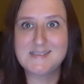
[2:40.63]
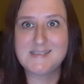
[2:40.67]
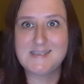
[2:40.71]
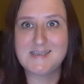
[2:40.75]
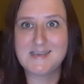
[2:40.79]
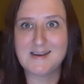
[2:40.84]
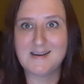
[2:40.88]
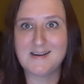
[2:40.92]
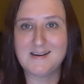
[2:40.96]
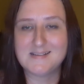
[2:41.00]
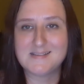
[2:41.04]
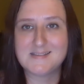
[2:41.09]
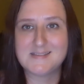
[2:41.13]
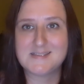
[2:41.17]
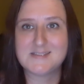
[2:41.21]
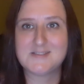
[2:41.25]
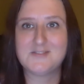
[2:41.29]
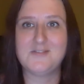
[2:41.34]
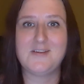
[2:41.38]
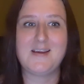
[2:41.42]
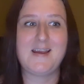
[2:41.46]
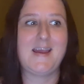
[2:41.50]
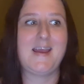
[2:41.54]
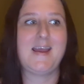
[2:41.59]
card is
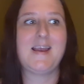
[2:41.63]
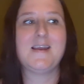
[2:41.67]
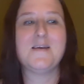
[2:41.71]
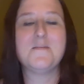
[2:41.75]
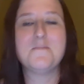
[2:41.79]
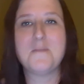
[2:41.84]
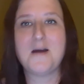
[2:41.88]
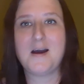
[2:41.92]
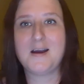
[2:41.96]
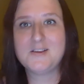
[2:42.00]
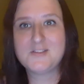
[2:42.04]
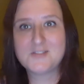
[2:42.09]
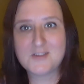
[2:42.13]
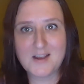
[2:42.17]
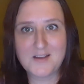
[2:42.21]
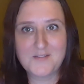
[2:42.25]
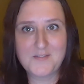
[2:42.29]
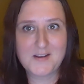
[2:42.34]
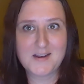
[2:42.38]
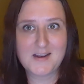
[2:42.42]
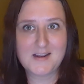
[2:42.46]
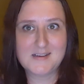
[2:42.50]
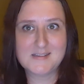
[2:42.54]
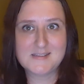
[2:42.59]
green, my
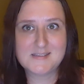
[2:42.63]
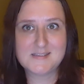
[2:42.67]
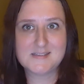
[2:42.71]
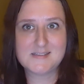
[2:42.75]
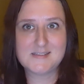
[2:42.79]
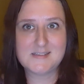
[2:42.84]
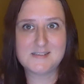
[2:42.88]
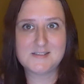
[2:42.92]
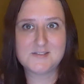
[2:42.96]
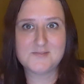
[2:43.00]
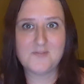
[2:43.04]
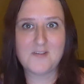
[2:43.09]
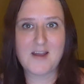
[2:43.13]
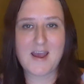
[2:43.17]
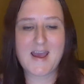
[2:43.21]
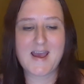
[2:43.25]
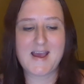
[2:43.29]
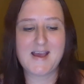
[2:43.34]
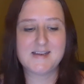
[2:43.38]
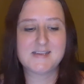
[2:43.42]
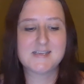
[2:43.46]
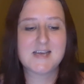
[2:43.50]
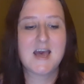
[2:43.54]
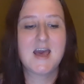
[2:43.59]
driving license is
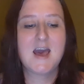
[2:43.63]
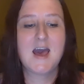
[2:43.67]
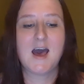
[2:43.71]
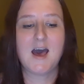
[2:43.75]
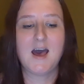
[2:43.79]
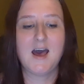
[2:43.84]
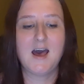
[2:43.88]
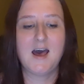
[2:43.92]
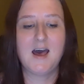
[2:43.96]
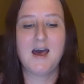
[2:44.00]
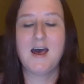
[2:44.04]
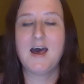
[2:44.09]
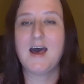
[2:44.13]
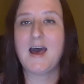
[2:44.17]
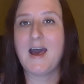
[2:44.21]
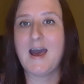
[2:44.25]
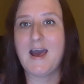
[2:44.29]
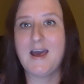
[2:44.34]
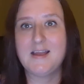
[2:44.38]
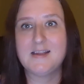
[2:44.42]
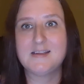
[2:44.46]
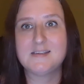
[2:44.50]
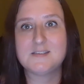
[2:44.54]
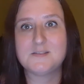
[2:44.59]
red,
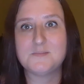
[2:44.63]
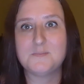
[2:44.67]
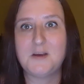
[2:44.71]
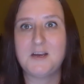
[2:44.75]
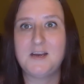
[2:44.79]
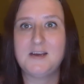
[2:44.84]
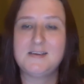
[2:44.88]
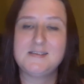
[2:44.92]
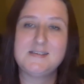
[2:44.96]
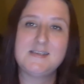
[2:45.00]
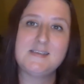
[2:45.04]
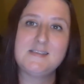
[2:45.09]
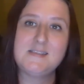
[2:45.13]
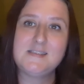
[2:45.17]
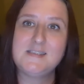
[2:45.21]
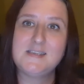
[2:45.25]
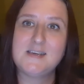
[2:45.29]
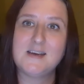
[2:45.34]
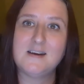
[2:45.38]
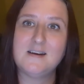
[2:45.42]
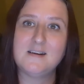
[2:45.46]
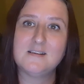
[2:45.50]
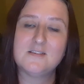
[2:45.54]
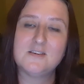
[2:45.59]
and my identity
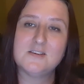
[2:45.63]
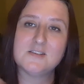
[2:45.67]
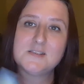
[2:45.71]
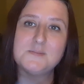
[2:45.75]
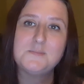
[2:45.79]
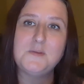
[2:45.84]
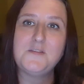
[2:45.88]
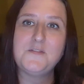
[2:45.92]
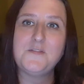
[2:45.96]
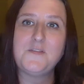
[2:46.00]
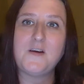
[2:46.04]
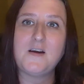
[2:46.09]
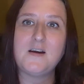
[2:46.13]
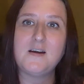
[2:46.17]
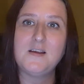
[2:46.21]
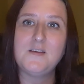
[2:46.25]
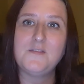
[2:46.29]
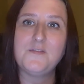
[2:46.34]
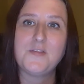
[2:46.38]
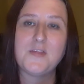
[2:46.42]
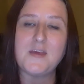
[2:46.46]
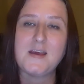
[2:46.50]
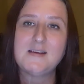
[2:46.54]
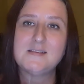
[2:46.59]
card cost me
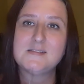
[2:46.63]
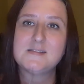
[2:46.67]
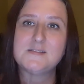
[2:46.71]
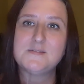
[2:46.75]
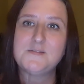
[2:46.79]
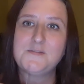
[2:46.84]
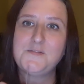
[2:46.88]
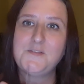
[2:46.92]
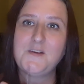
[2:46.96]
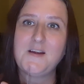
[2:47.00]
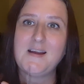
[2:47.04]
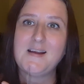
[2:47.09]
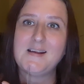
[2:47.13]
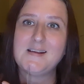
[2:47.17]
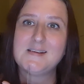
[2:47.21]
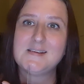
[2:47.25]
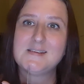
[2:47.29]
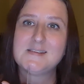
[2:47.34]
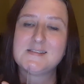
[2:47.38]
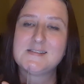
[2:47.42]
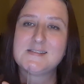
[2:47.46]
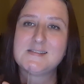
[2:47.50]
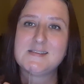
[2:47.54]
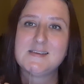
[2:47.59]
5,000
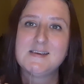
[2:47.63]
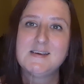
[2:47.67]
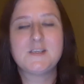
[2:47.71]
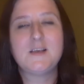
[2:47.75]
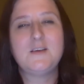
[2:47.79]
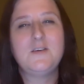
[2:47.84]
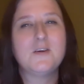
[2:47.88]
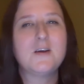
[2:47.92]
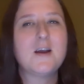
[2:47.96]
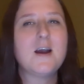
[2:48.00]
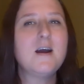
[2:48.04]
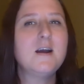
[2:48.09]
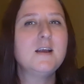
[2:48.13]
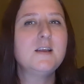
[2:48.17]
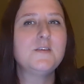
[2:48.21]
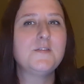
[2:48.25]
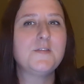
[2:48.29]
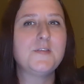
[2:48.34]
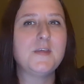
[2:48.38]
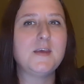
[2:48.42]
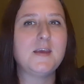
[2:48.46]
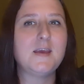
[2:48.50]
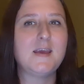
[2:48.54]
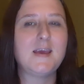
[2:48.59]
francs. So you're kind of
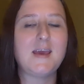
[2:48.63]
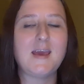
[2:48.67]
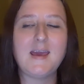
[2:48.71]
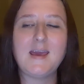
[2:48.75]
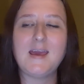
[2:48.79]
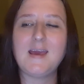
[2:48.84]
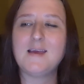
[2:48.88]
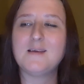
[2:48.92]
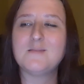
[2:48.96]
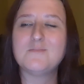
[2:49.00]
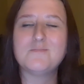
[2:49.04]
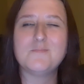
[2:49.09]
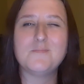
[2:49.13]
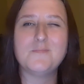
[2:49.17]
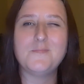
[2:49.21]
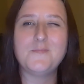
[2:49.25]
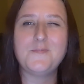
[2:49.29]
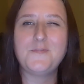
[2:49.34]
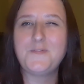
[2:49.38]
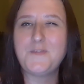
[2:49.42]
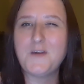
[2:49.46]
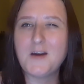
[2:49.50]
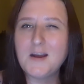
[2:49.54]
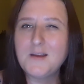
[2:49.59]
thinking
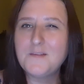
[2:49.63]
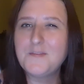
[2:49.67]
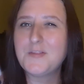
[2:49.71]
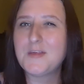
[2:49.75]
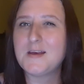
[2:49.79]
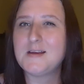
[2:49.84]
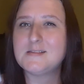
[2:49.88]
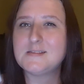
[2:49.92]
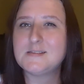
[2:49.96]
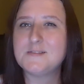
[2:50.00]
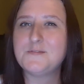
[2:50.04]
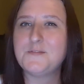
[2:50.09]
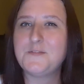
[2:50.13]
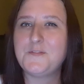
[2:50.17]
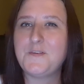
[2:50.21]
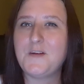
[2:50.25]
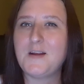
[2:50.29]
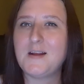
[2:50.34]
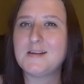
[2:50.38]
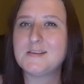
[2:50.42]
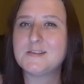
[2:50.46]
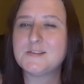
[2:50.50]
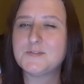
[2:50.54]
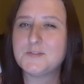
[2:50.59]
5,000
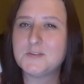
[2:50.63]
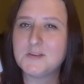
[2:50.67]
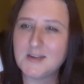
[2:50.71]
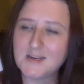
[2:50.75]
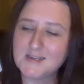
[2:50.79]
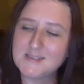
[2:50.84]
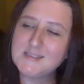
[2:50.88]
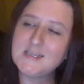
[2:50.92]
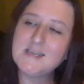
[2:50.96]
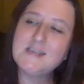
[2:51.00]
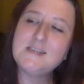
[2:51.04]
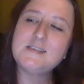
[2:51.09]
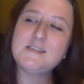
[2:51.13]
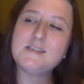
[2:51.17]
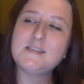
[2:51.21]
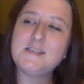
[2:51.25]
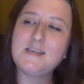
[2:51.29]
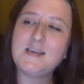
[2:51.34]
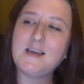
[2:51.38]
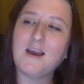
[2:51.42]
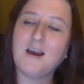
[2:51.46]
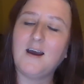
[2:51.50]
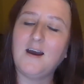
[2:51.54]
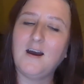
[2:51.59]
francs for an
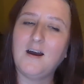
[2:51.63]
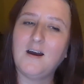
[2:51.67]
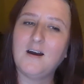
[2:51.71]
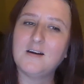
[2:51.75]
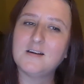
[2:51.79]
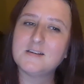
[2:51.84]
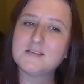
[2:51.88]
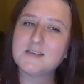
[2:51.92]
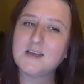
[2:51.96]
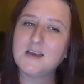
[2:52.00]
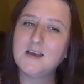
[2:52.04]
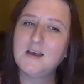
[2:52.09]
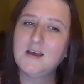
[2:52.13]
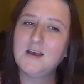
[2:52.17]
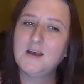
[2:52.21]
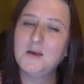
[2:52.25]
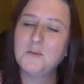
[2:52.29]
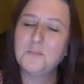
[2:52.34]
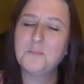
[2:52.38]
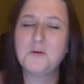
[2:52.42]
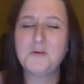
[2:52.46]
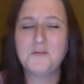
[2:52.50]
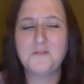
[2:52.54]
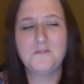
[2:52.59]
identity card,
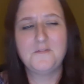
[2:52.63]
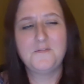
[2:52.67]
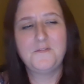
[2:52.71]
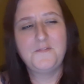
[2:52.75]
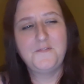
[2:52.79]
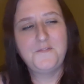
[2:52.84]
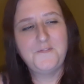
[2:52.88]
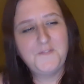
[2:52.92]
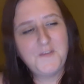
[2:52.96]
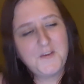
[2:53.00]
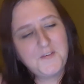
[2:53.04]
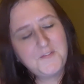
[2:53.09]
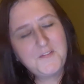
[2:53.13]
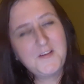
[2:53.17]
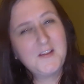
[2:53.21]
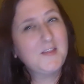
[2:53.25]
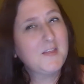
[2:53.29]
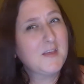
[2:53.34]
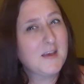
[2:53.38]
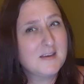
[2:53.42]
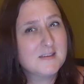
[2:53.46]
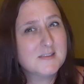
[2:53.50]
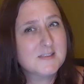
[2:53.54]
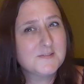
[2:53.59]
but
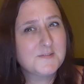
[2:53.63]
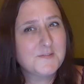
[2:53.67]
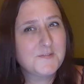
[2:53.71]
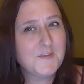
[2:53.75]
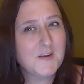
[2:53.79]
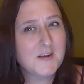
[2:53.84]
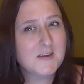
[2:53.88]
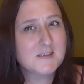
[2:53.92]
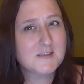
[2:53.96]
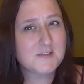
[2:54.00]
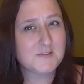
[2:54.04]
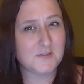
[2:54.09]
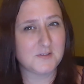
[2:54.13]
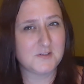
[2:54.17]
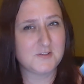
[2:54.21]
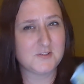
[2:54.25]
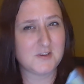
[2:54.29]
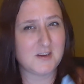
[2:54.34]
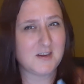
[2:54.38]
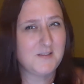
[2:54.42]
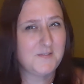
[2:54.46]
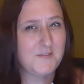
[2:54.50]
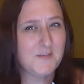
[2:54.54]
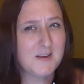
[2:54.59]
50,000 francs for a
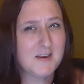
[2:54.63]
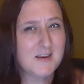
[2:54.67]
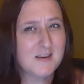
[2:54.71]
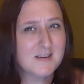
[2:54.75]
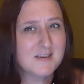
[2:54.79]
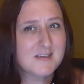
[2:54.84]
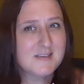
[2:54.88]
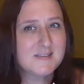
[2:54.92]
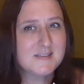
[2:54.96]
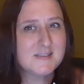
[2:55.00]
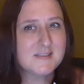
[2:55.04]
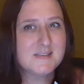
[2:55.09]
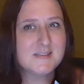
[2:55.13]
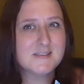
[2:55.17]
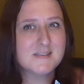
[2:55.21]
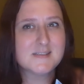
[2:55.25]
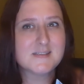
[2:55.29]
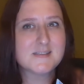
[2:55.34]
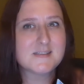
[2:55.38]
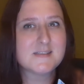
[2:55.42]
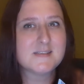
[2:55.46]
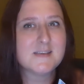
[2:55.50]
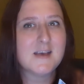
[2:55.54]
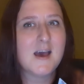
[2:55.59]
driving
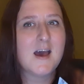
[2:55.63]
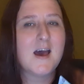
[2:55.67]
license?